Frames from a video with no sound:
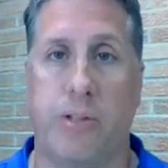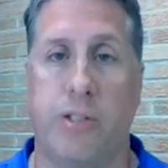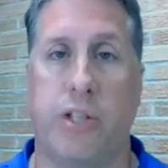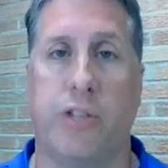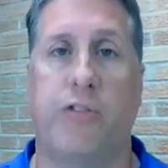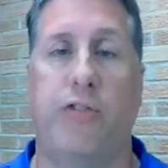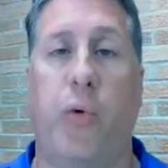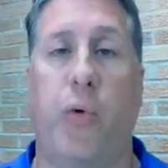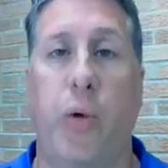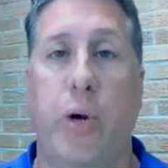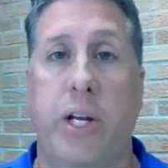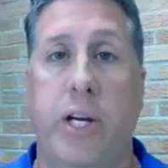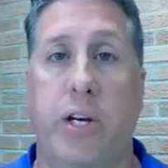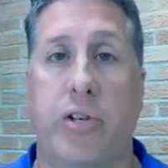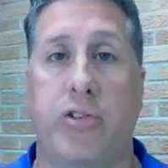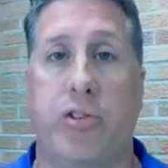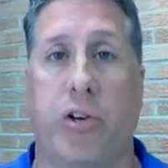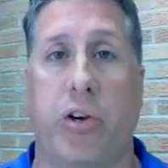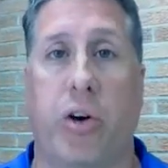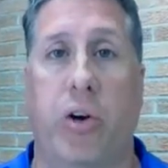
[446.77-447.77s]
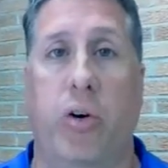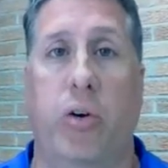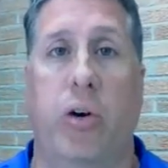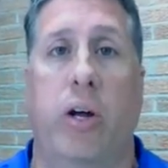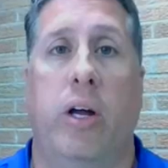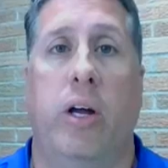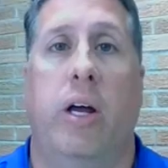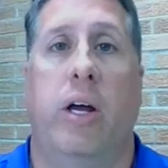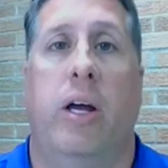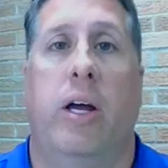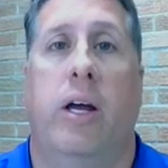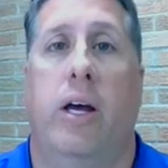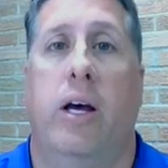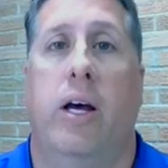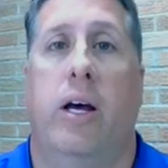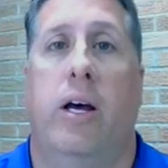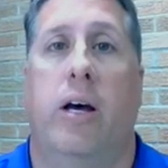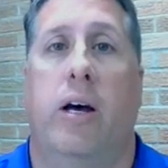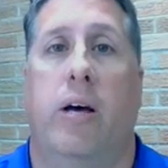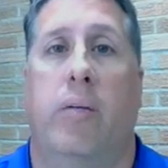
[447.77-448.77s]
It says 40 years ago,
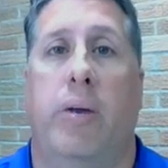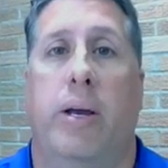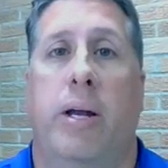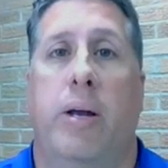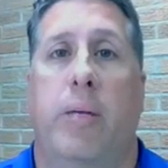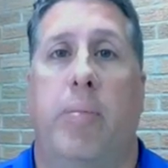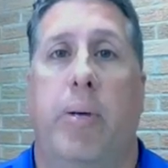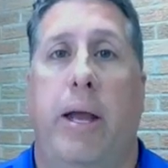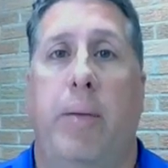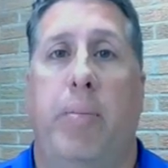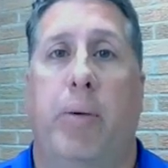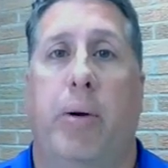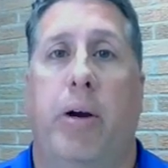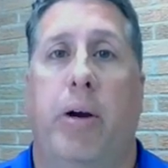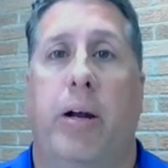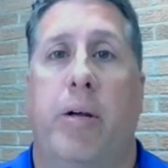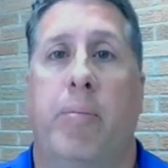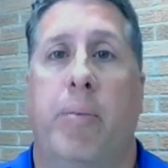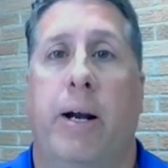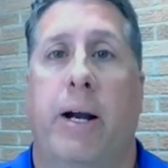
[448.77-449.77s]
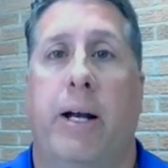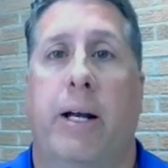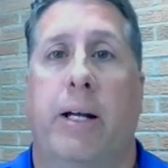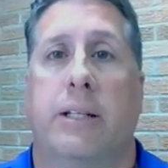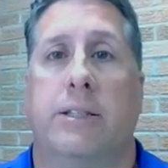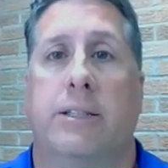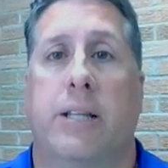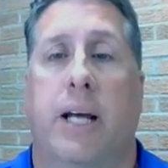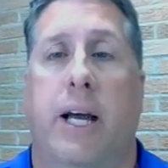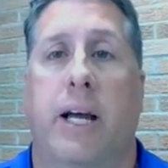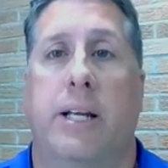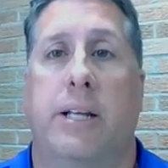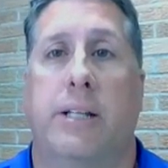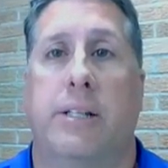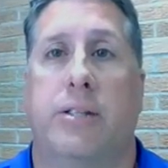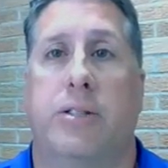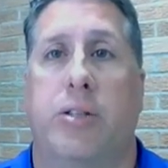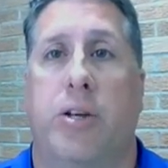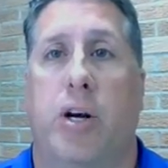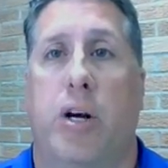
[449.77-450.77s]
um, in a paper, an American
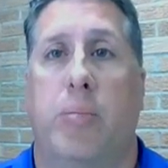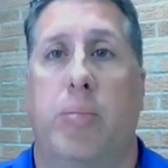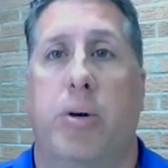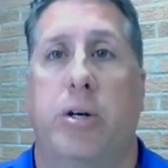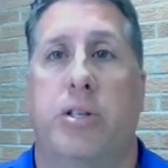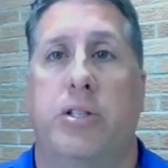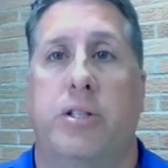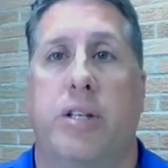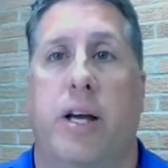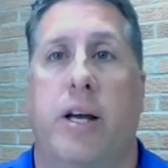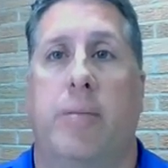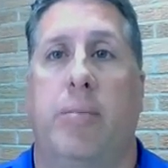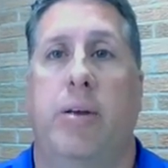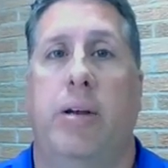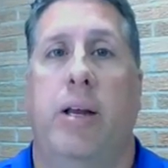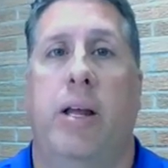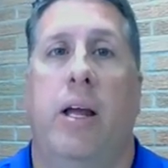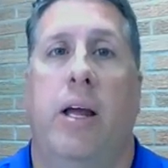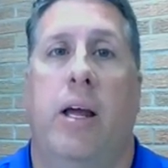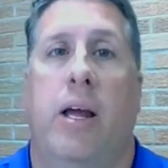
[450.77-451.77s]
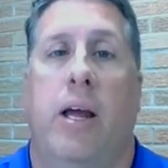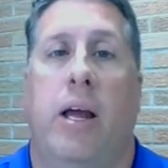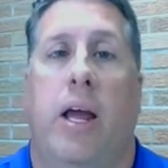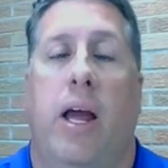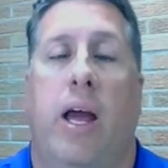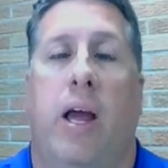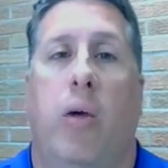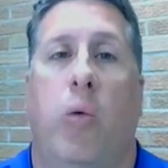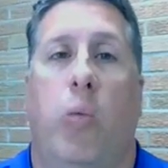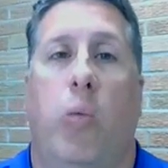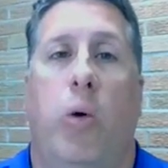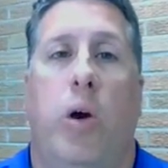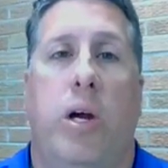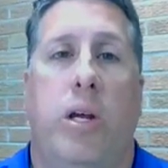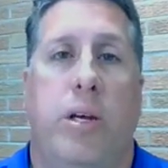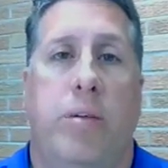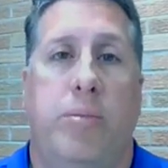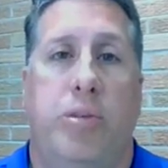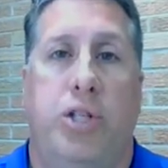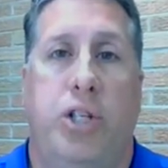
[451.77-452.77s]
scientist, Herbert Simon, and
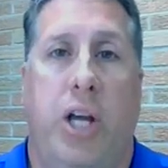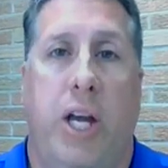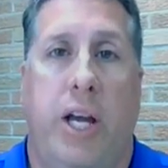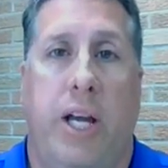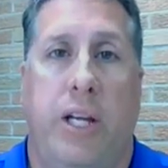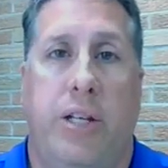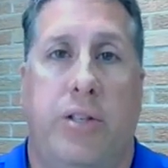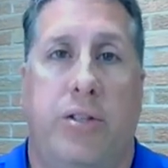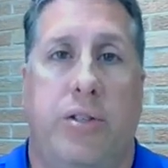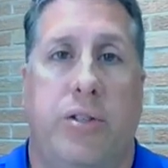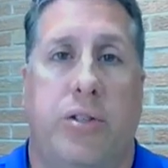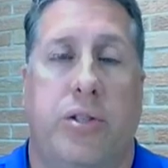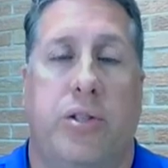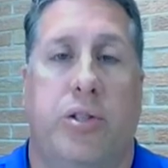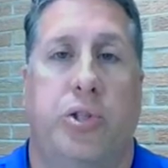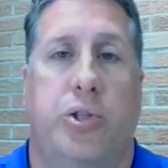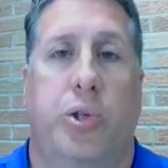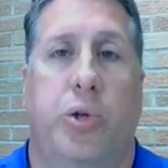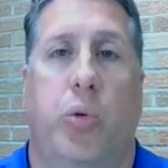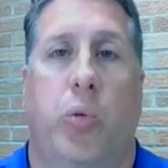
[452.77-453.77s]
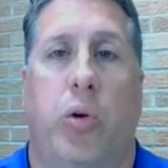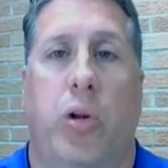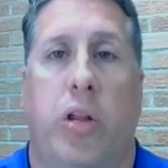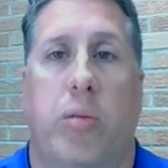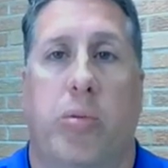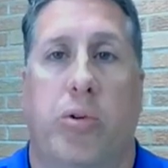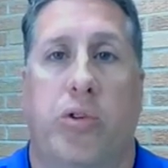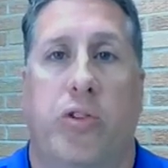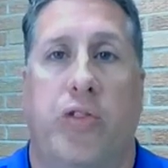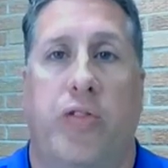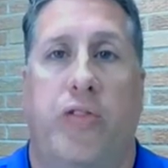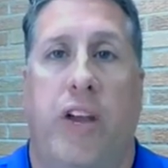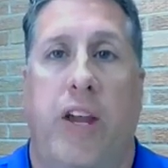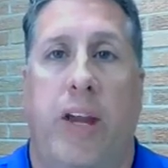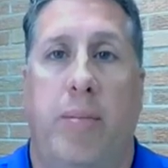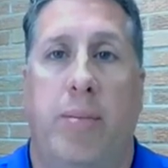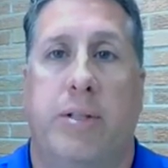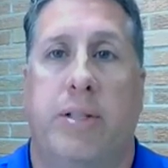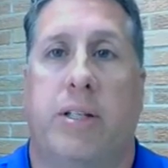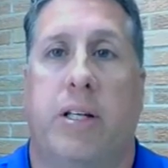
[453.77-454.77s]
William Chase drew one of the most
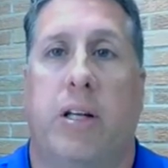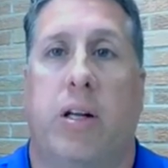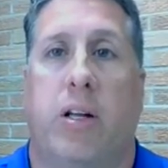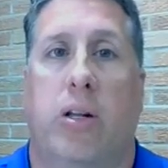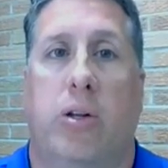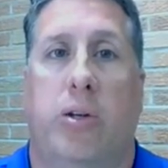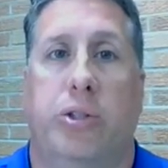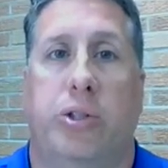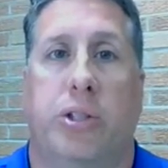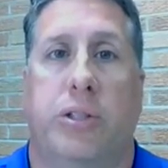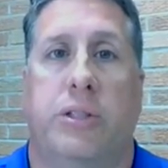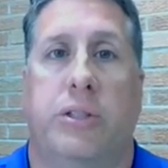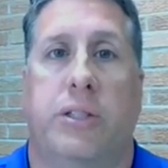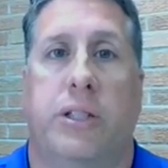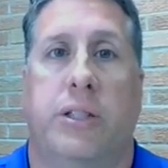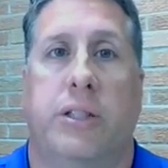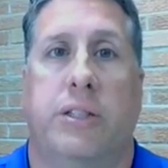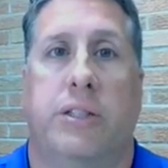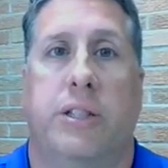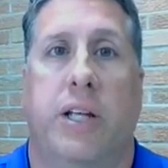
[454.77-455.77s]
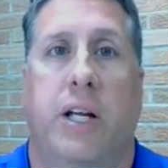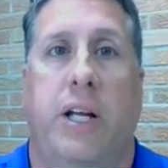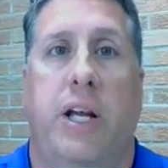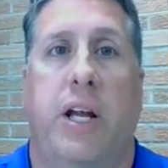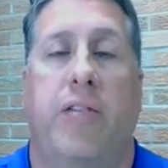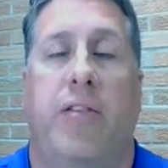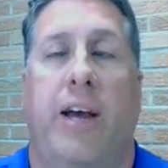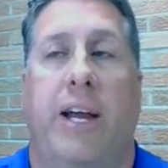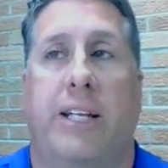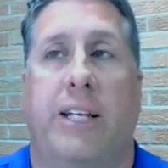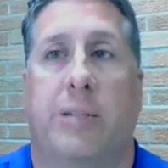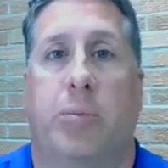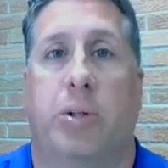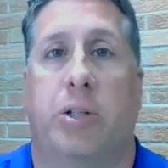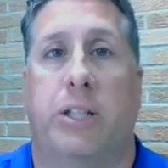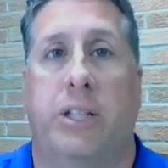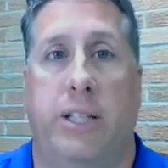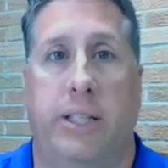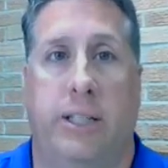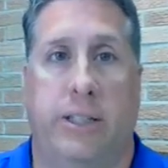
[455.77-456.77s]
famous conclusions in the study of
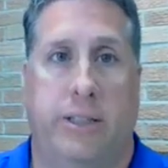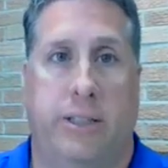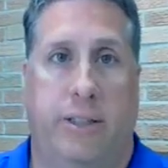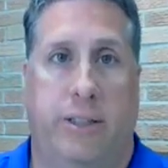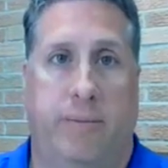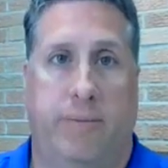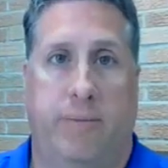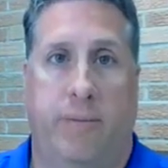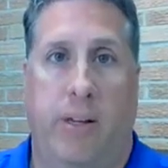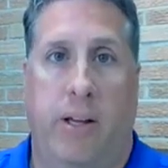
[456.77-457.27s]
expertise.